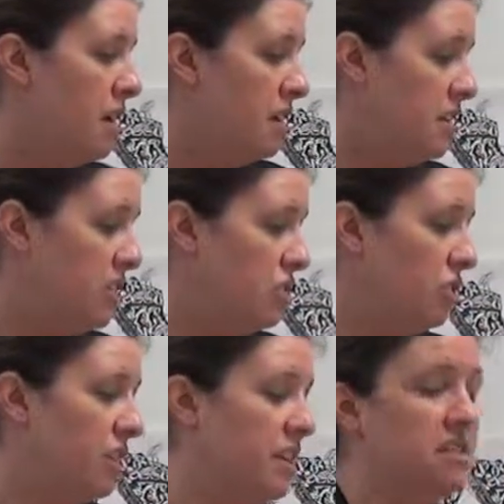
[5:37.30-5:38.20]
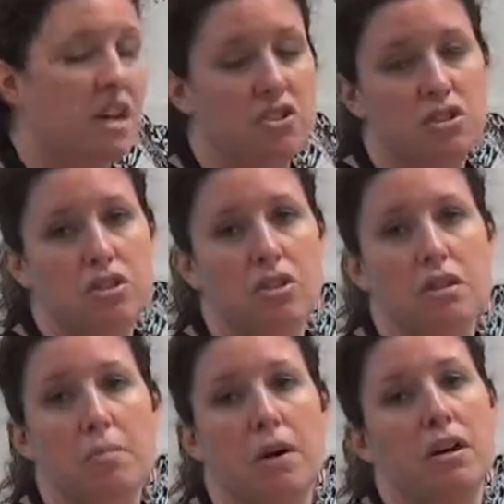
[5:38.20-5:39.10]
need to look intentional
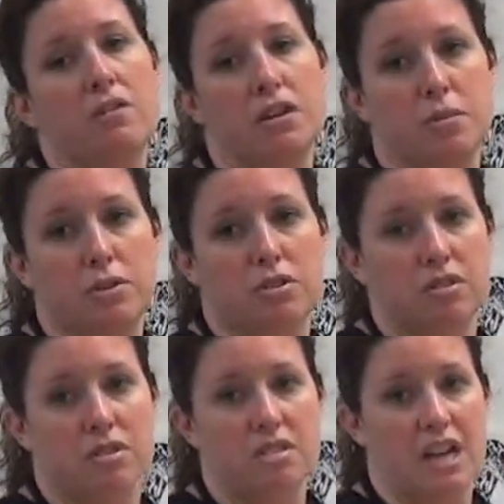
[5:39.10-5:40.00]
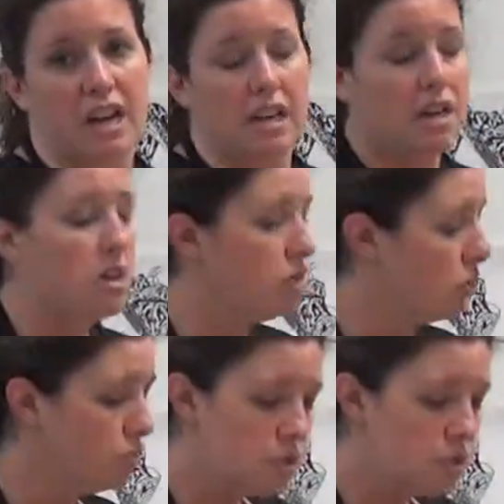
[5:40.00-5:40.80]
and part of the original design. Don't